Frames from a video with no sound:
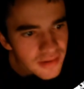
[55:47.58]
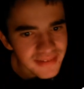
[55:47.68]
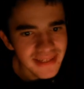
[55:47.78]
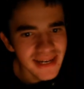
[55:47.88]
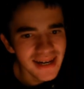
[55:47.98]

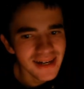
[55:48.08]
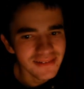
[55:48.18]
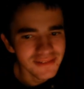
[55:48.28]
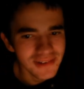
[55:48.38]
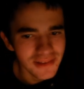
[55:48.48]
Yeah,
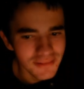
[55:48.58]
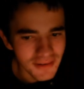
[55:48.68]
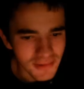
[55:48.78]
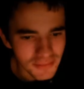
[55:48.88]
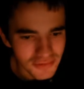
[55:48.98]
we've got the red
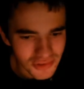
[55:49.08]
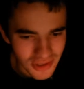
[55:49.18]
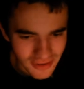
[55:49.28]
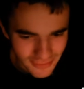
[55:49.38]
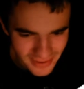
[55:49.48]
web of
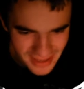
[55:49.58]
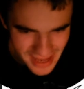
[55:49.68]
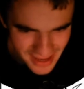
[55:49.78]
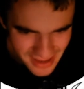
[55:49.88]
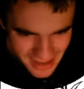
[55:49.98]
truth.
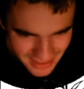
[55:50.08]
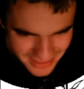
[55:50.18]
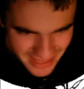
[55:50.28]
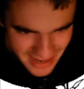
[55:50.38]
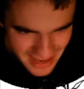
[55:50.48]

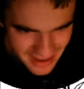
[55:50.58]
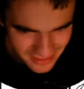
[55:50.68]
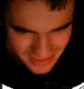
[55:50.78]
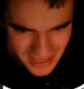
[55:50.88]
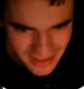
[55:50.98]

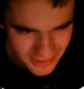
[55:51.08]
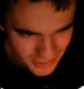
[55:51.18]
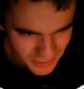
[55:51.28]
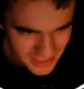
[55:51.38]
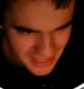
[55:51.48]
Keen's
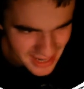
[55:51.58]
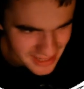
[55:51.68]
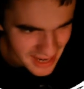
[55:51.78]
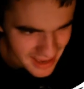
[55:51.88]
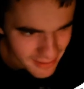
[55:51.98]
always dead.
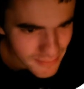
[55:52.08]
Yeah, him